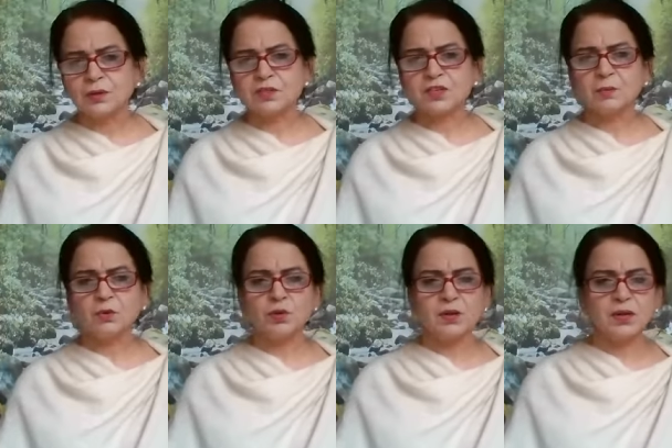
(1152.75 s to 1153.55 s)
There's
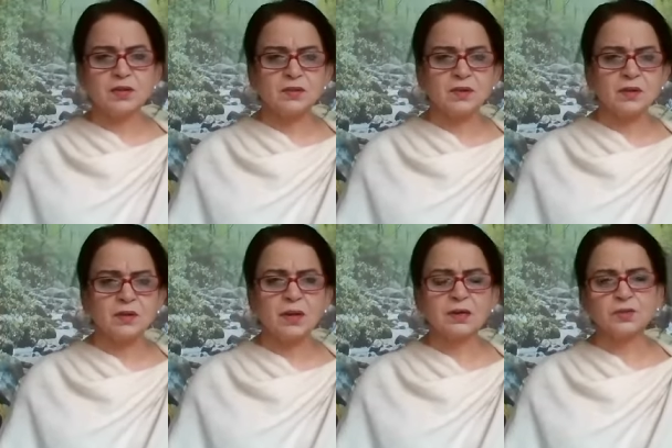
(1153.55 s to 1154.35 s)
some good days,
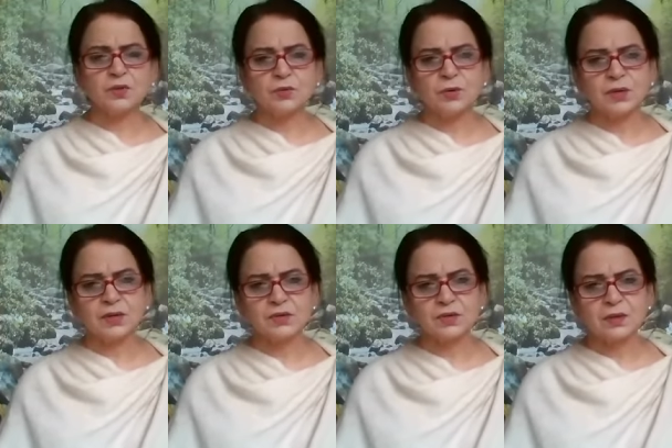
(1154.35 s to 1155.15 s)
not so good
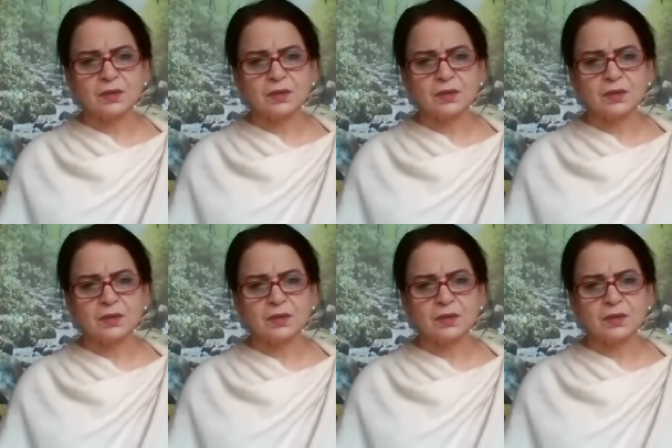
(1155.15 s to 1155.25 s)
days.